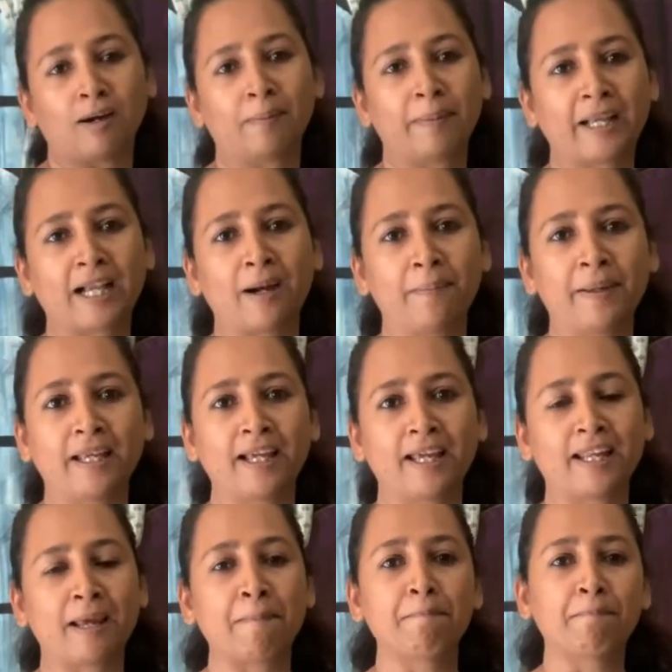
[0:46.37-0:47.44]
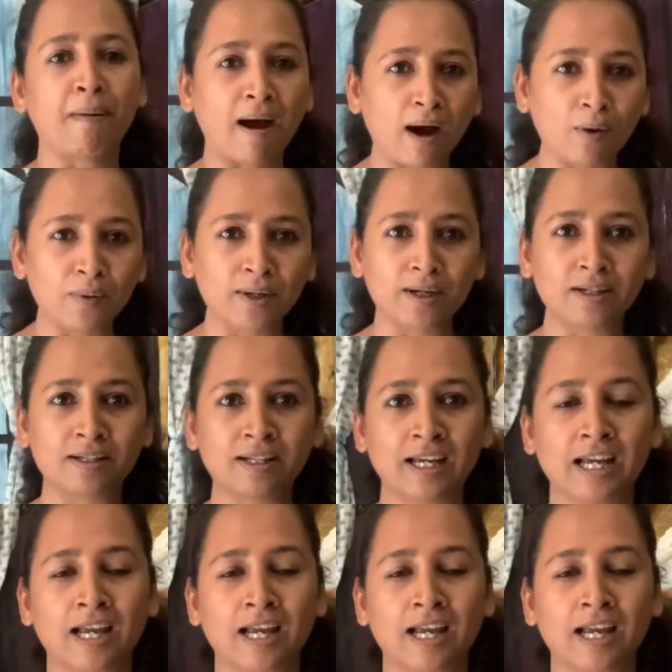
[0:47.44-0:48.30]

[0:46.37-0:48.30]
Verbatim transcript: becoming an empowered